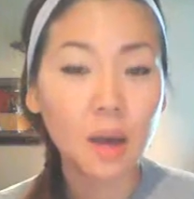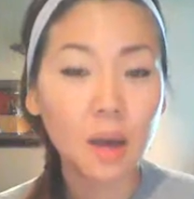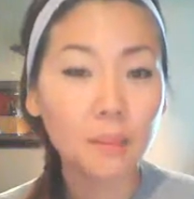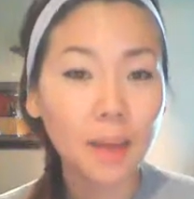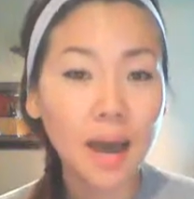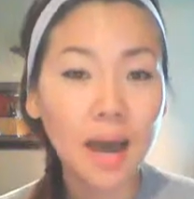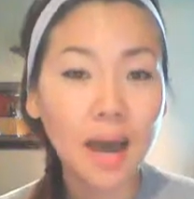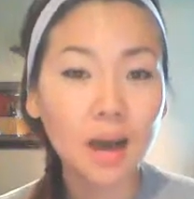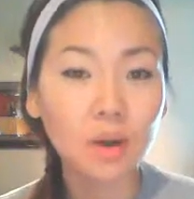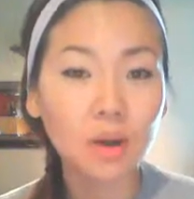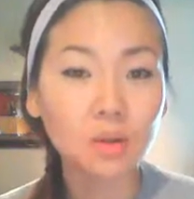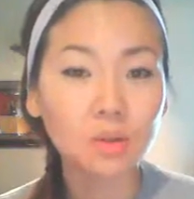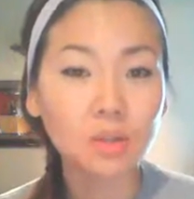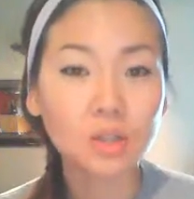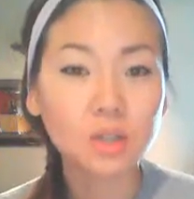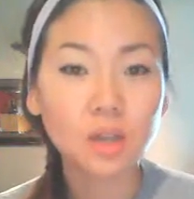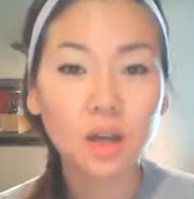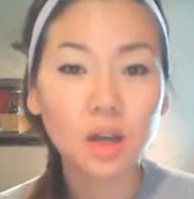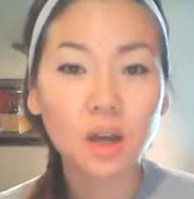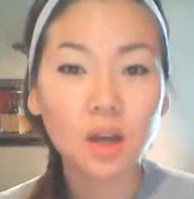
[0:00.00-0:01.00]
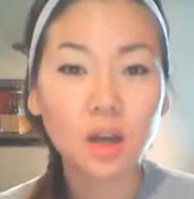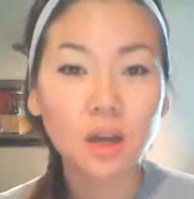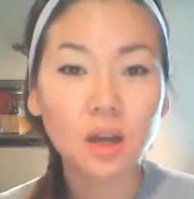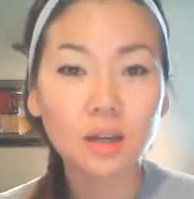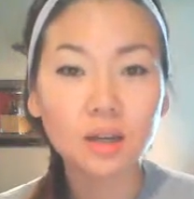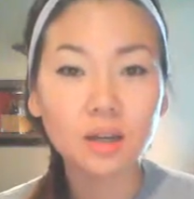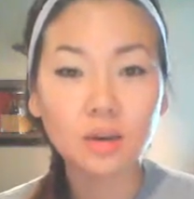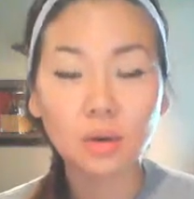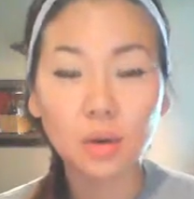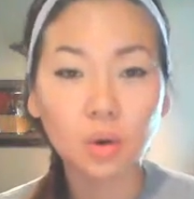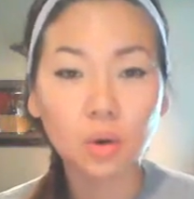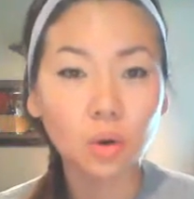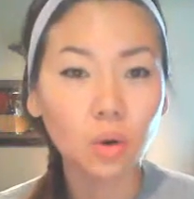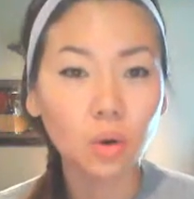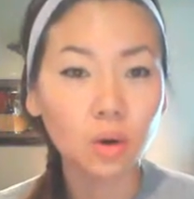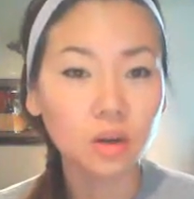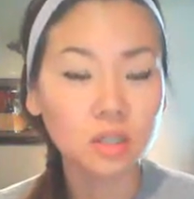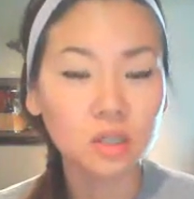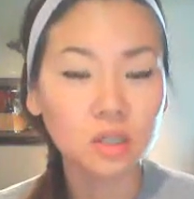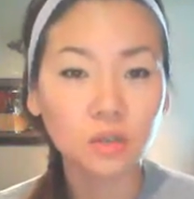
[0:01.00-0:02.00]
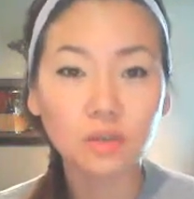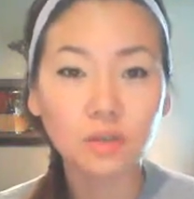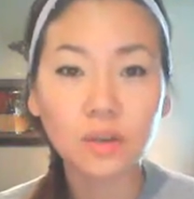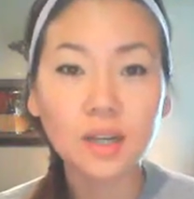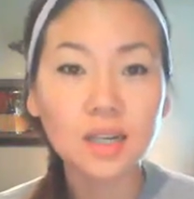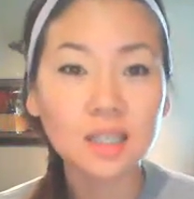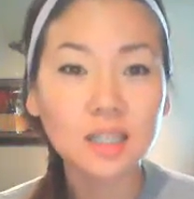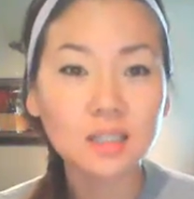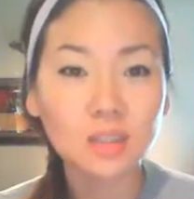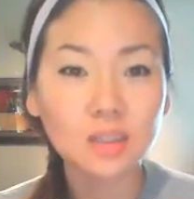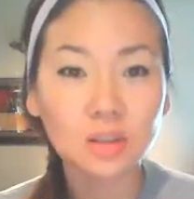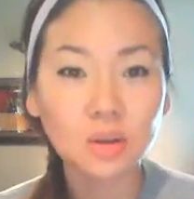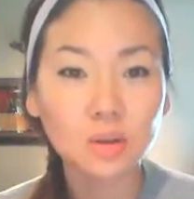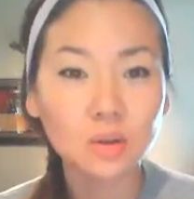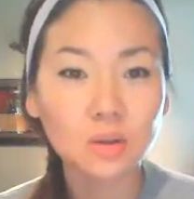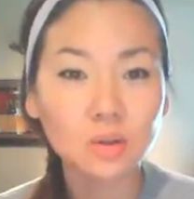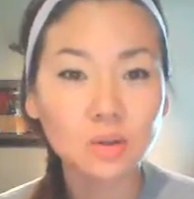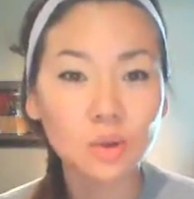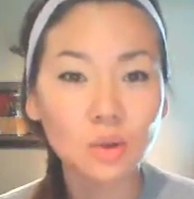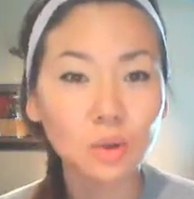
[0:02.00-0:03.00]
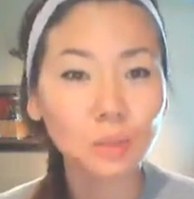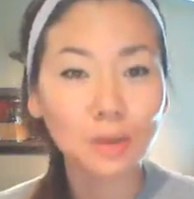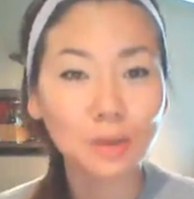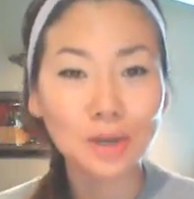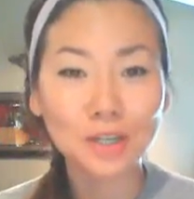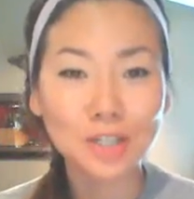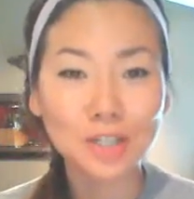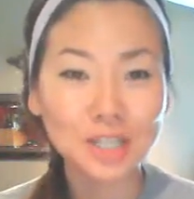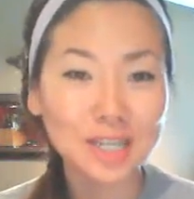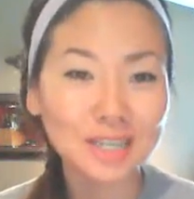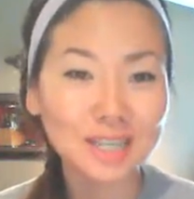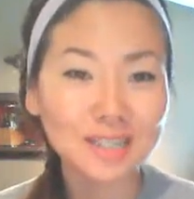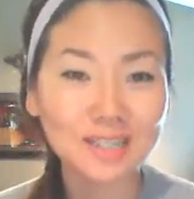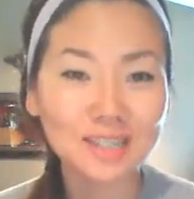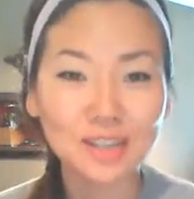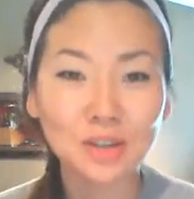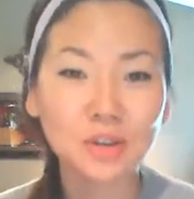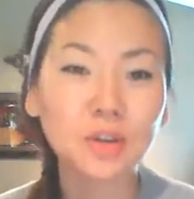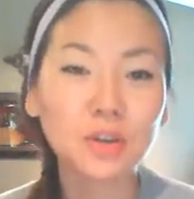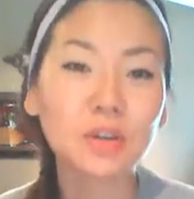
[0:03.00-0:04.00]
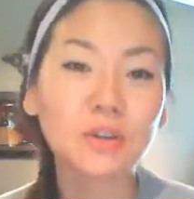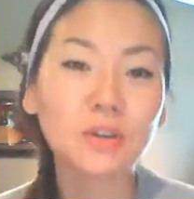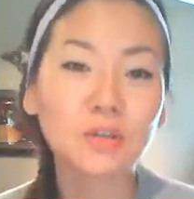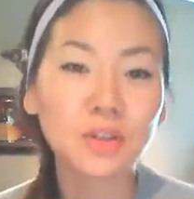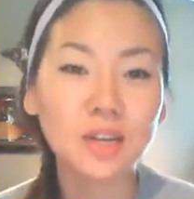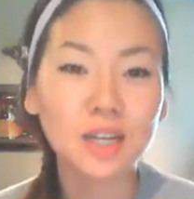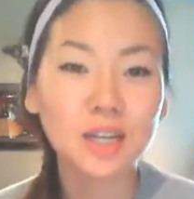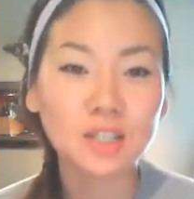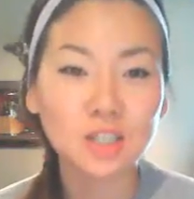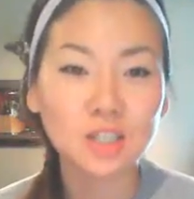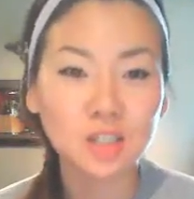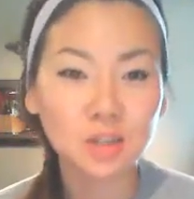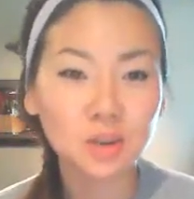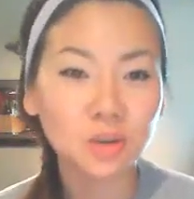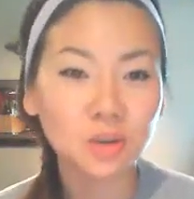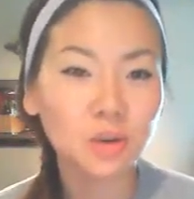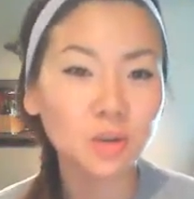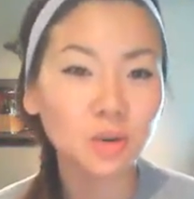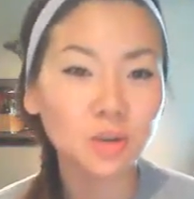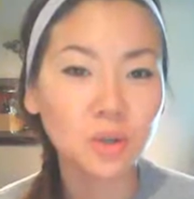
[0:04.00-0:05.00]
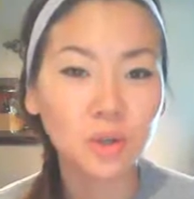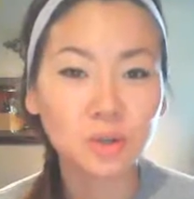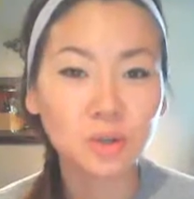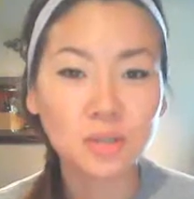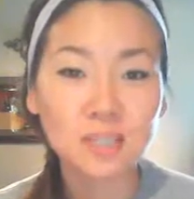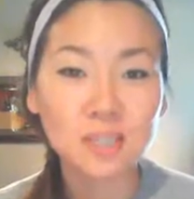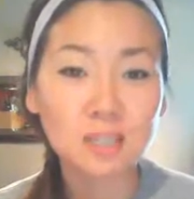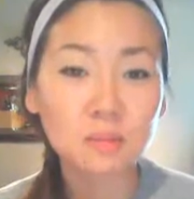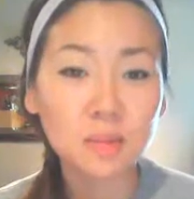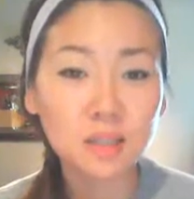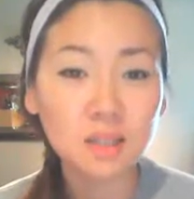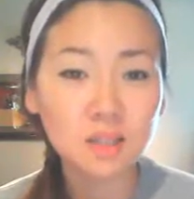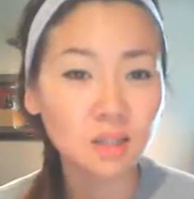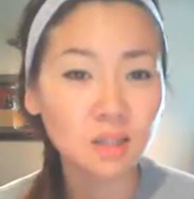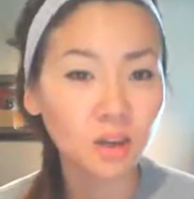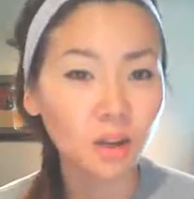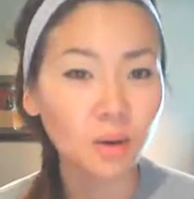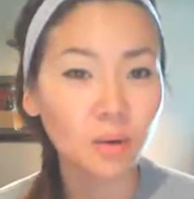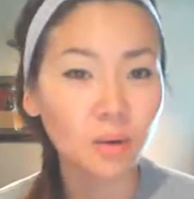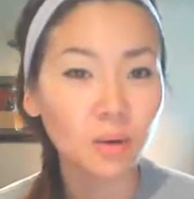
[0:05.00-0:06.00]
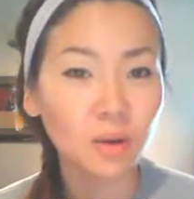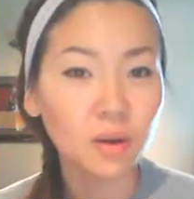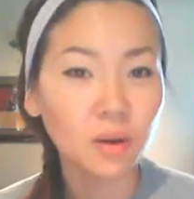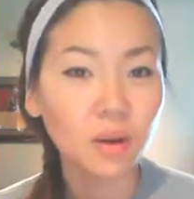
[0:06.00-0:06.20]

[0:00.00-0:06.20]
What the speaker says: pounds, or to fit into those old pair of jeans that you couldn't fit into 6 months ago?